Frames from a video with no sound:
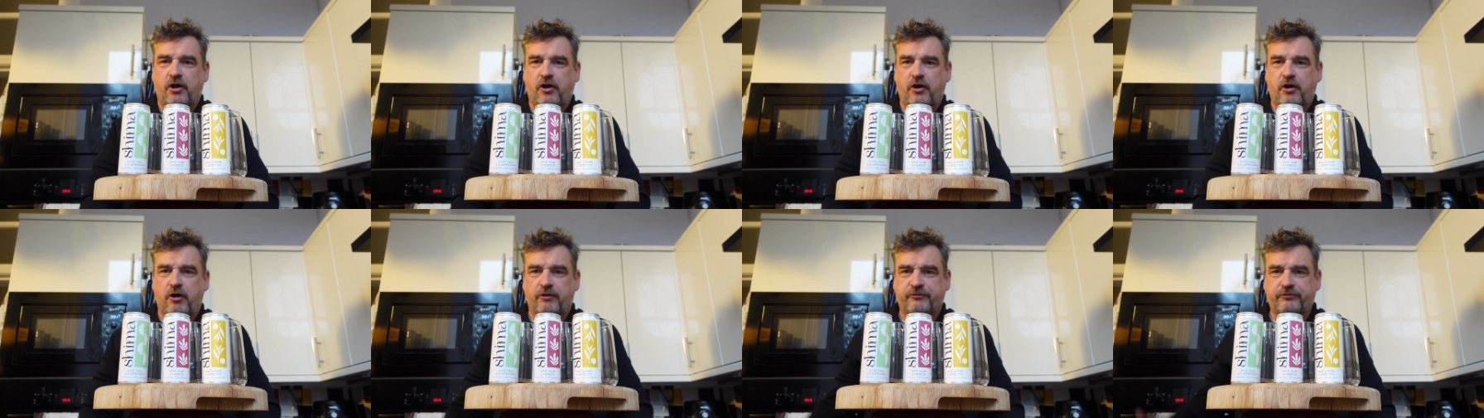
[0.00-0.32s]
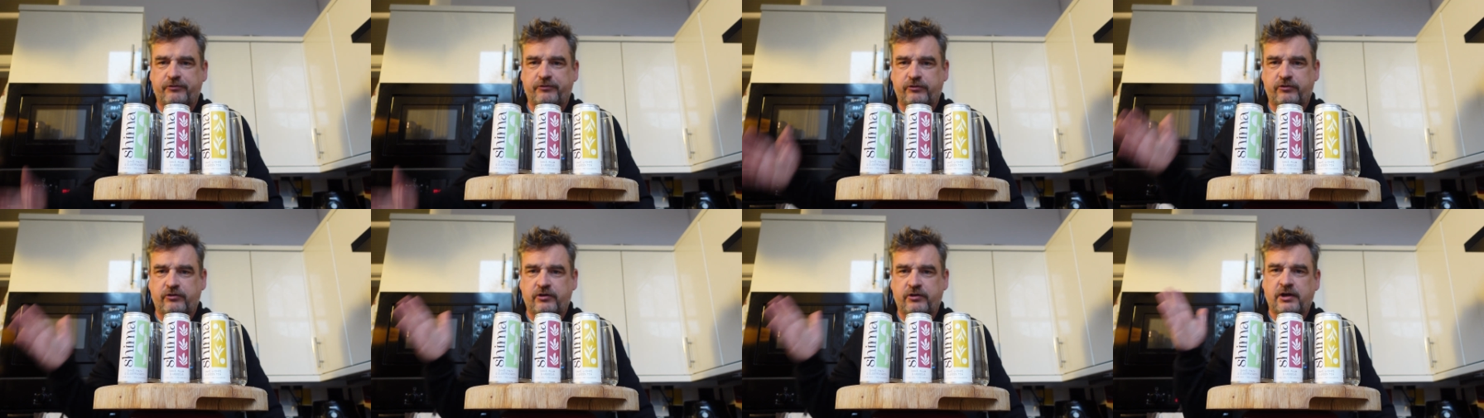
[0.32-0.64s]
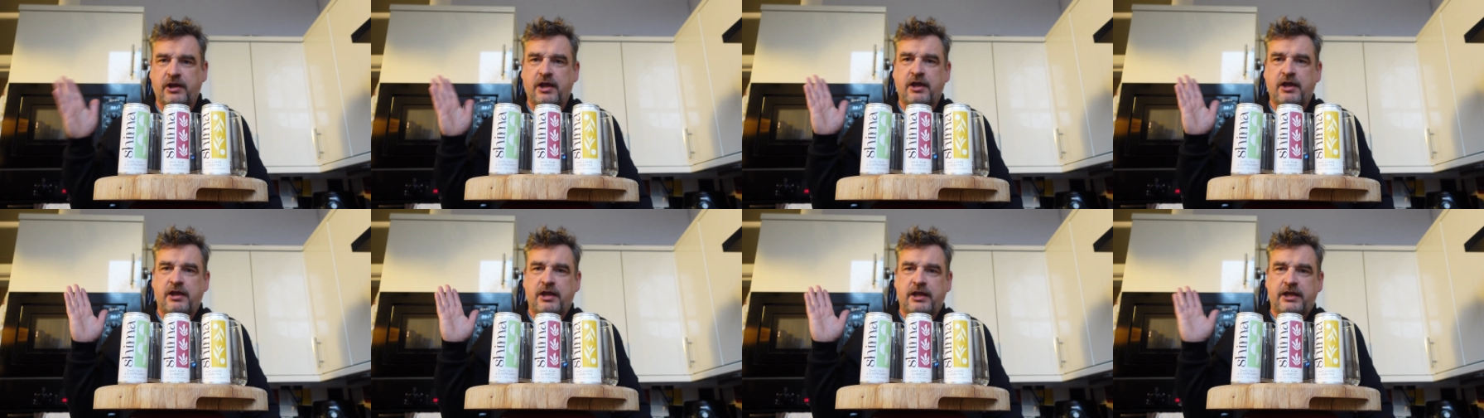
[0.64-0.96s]
of
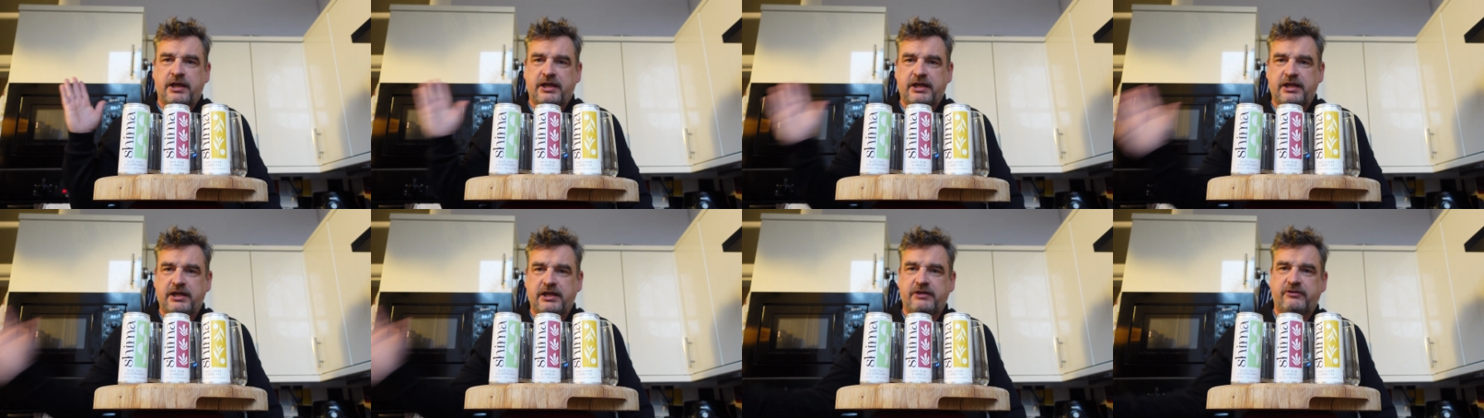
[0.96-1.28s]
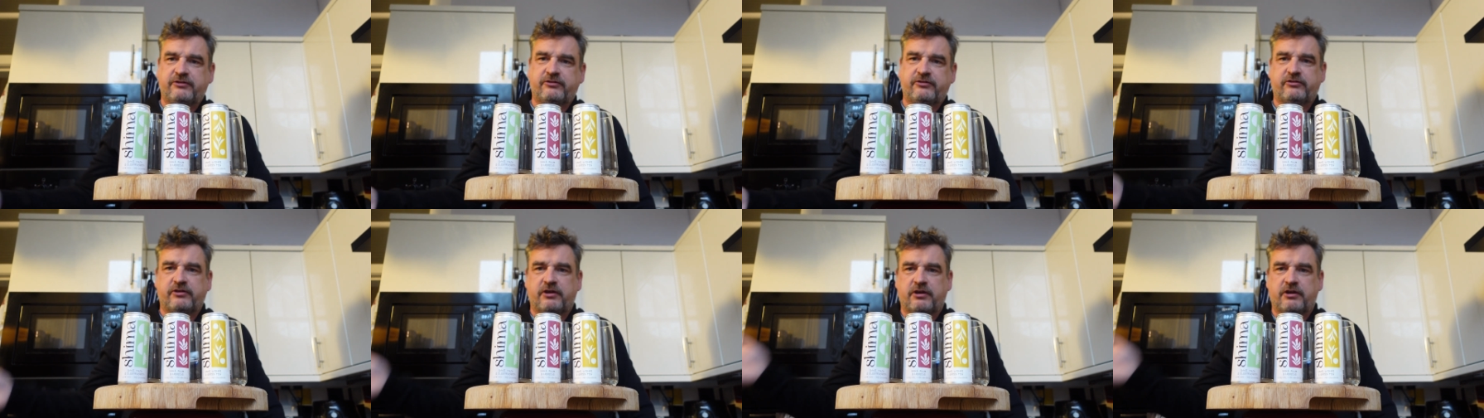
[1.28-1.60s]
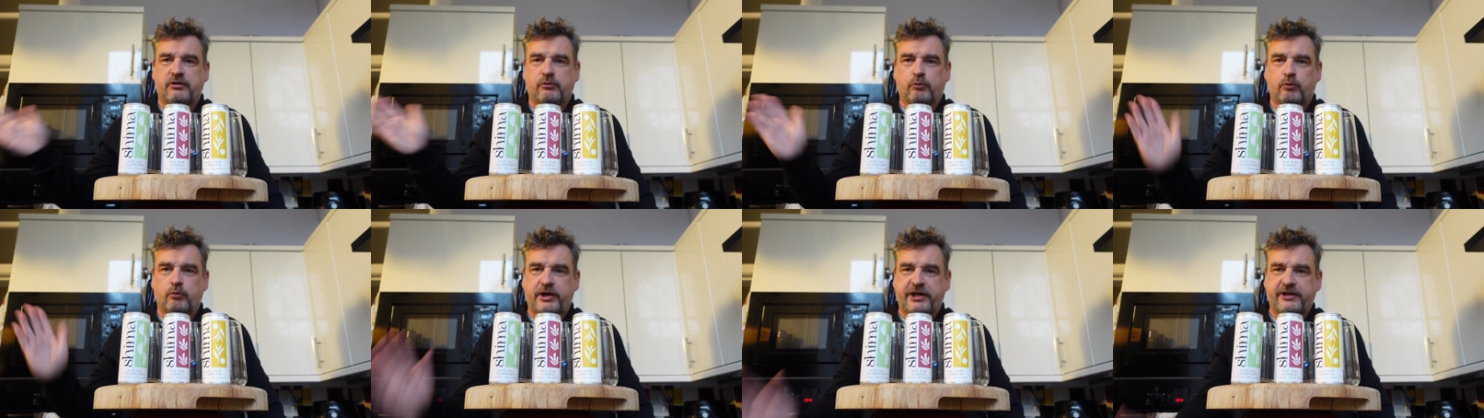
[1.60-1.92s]
East
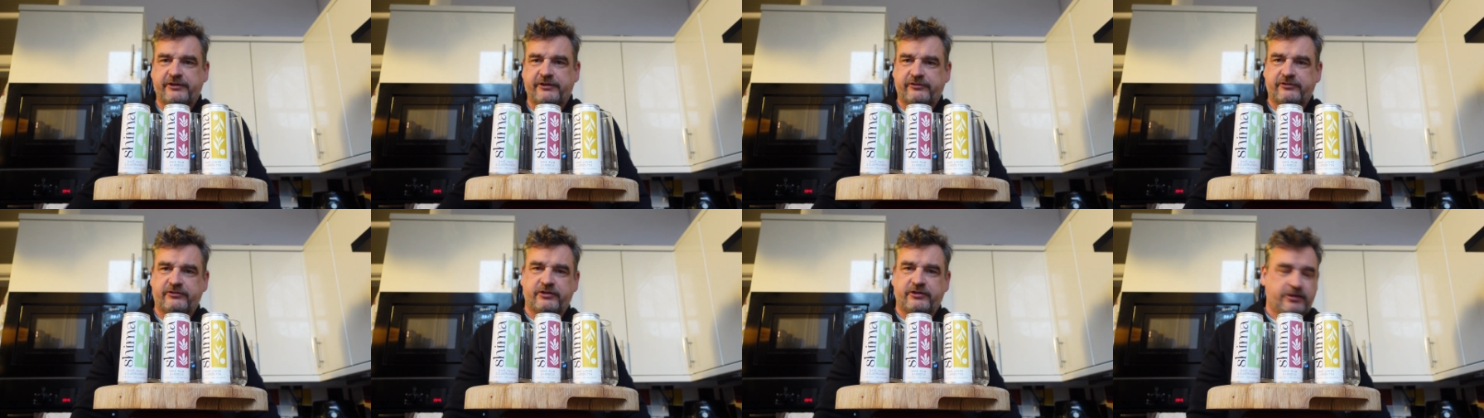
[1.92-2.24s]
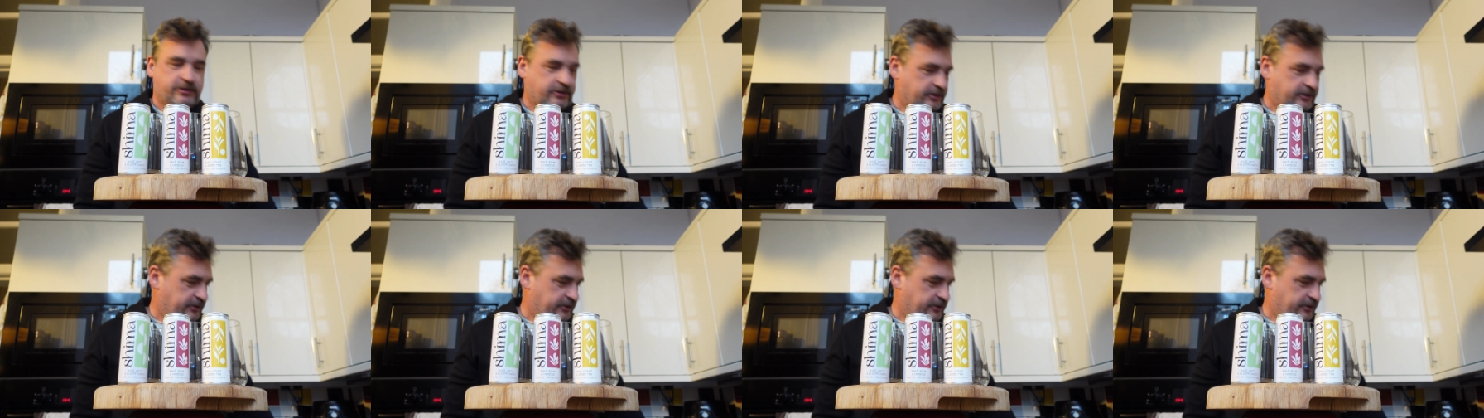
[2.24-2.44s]
and West